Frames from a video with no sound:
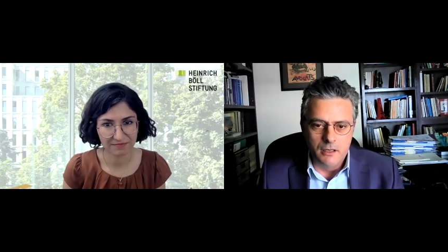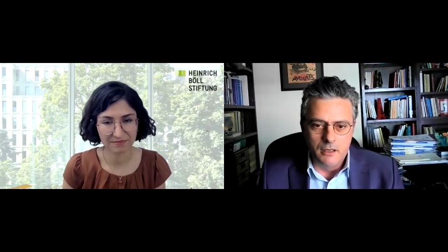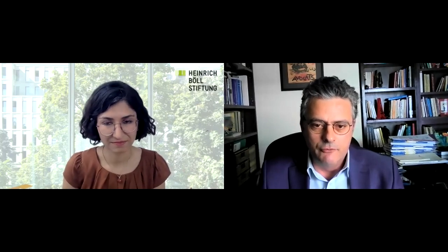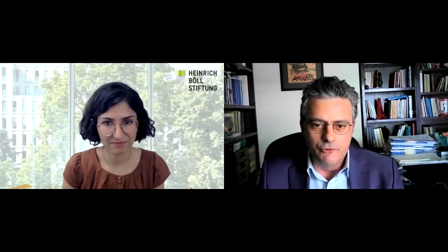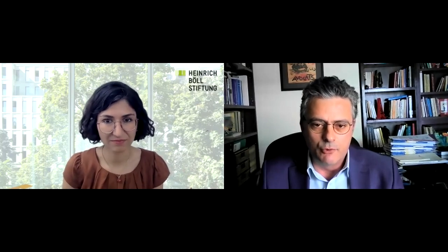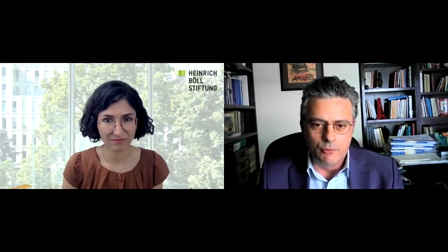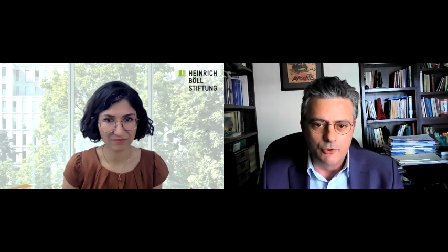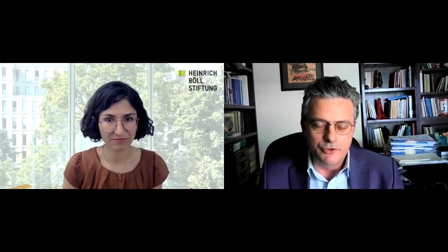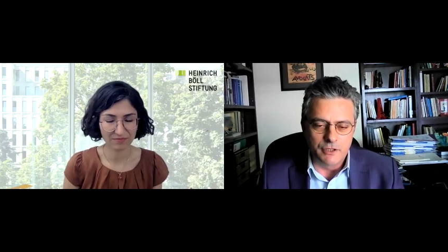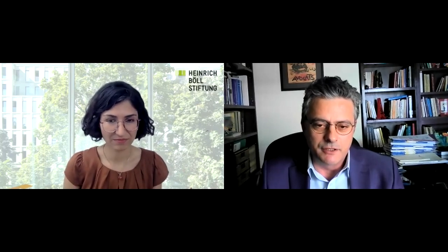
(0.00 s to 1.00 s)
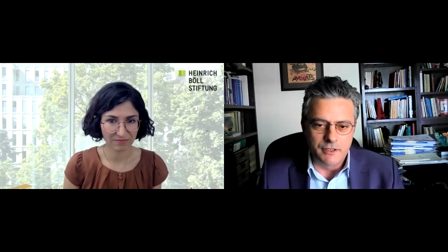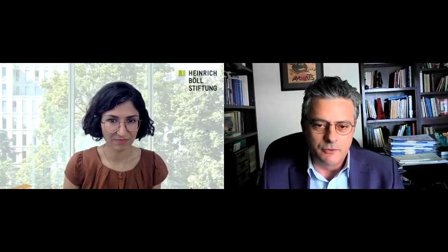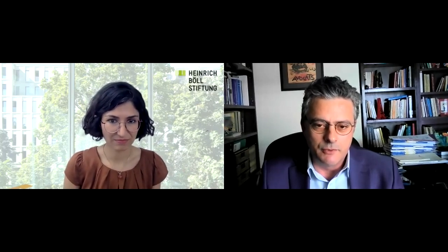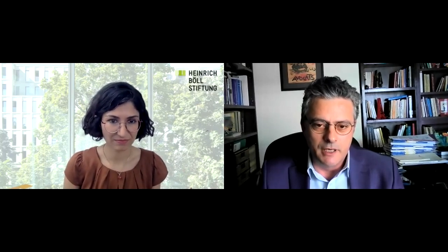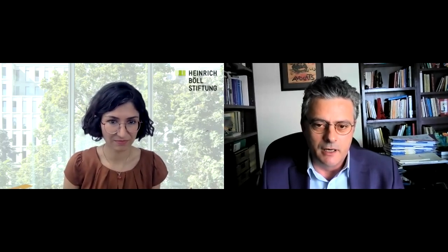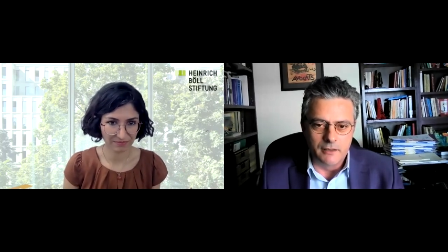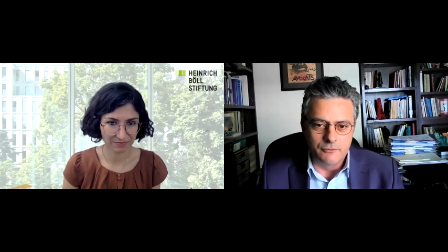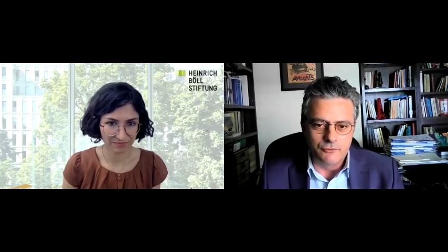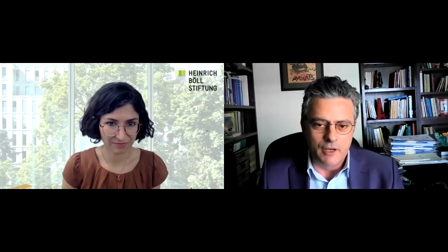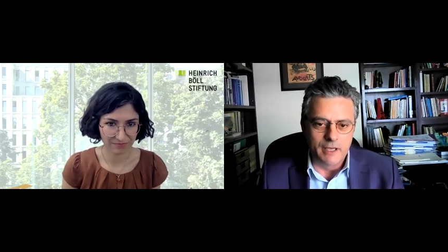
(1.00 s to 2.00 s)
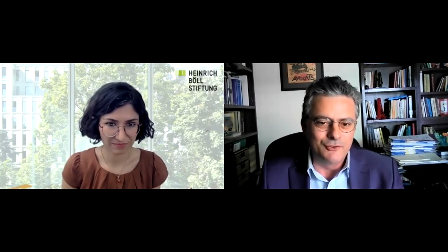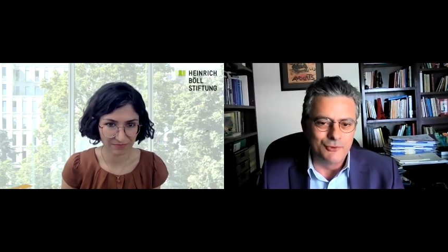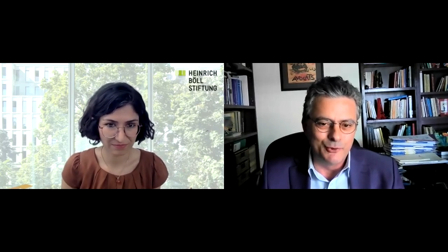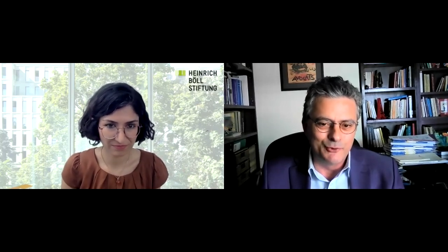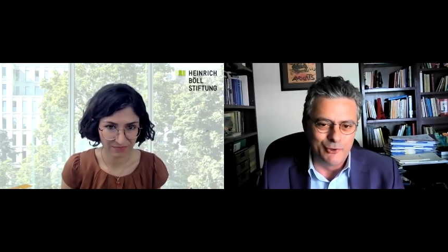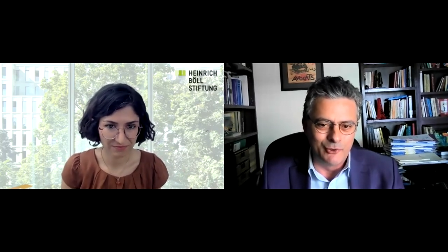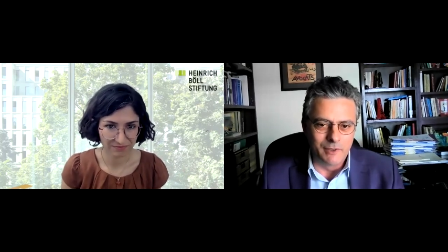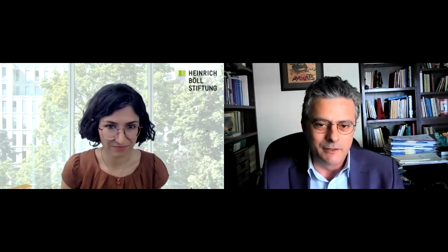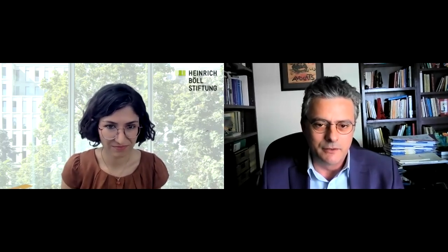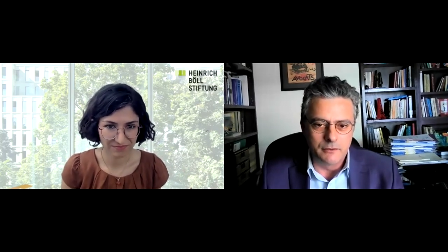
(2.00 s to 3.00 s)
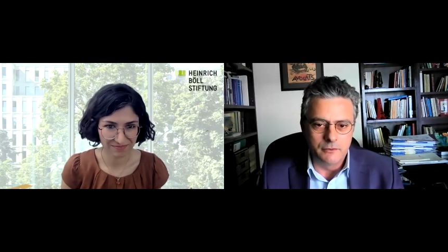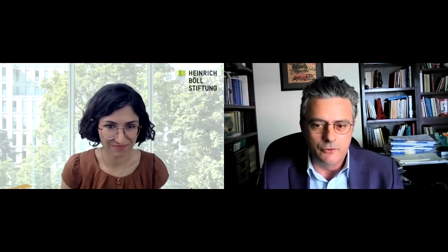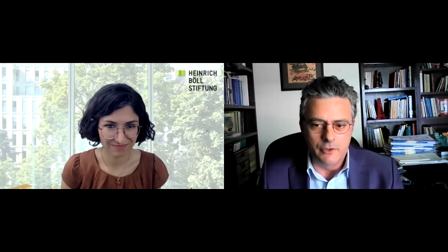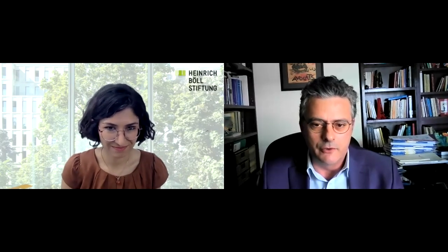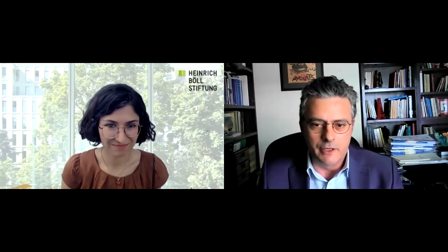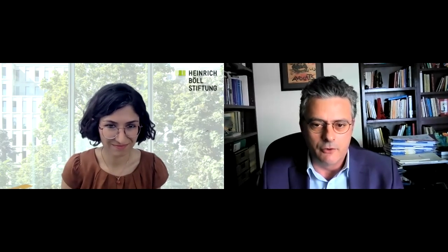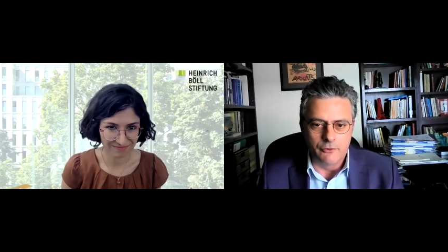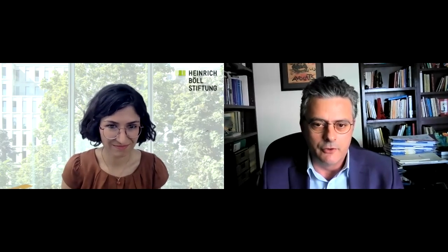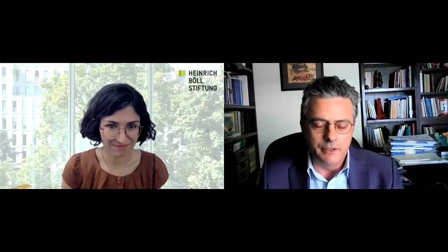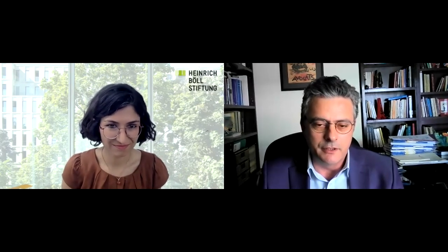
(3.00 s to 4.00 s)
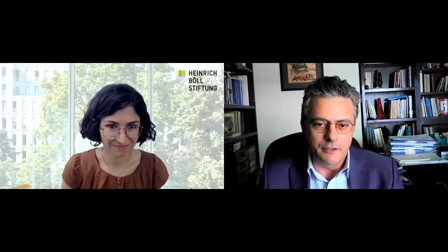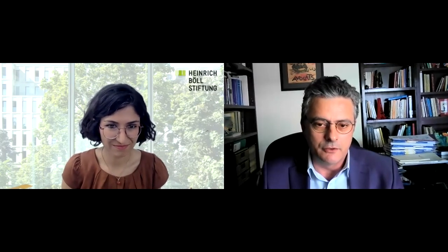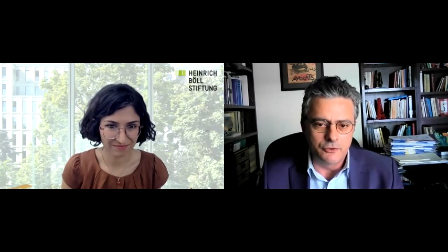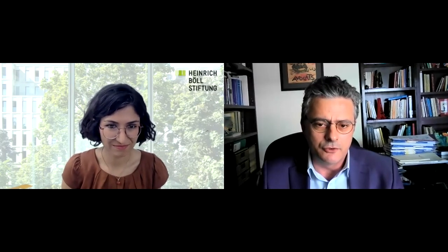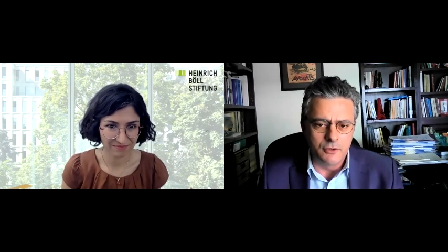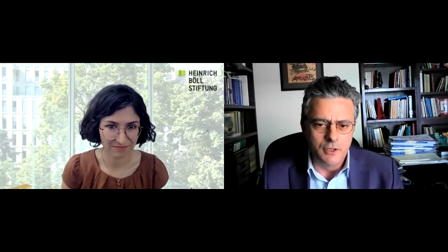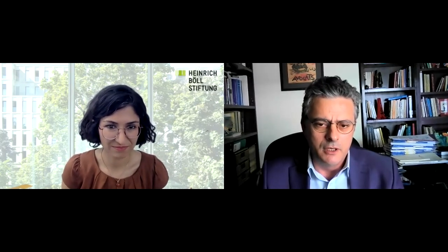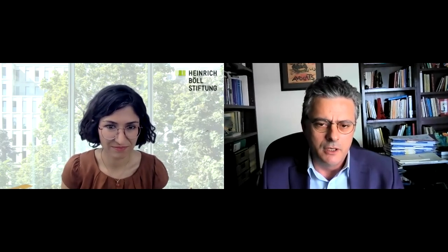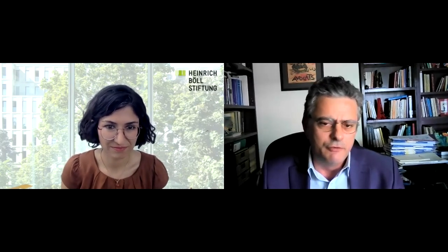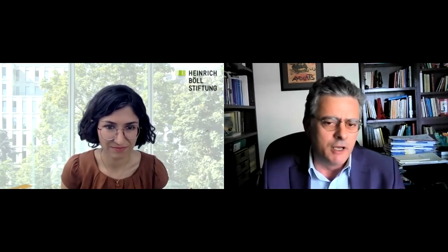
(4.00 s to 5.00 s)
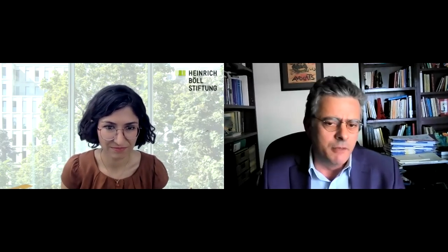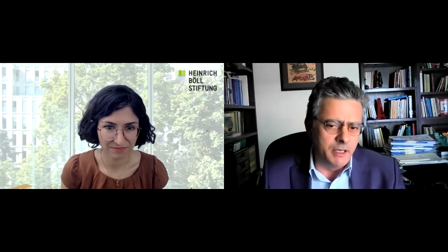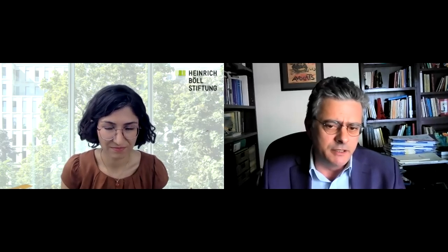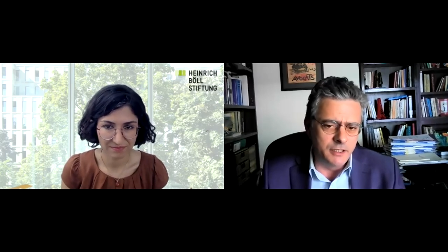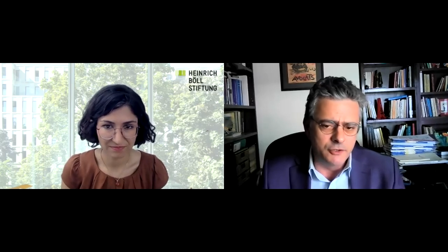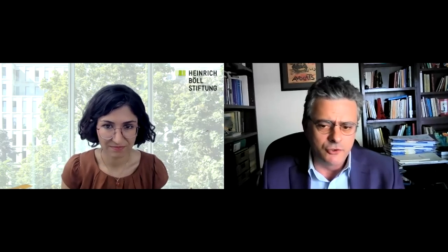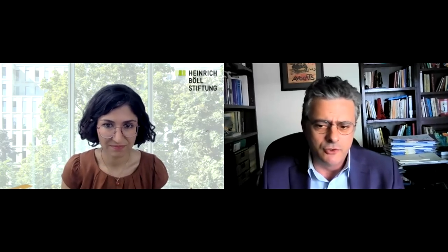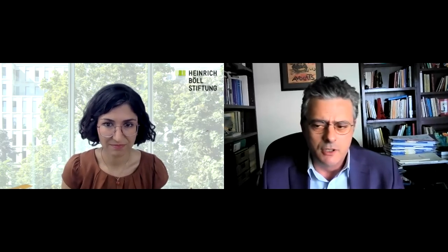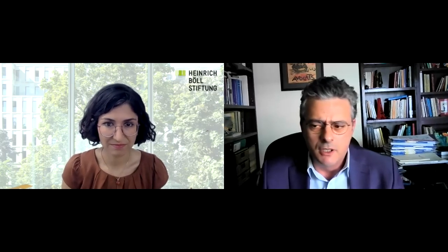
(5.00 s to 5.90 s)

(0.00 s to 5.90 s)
Speaker 1: uh, a few proposals that we are trying to put forward to the Greek authorities and also, if I may say so,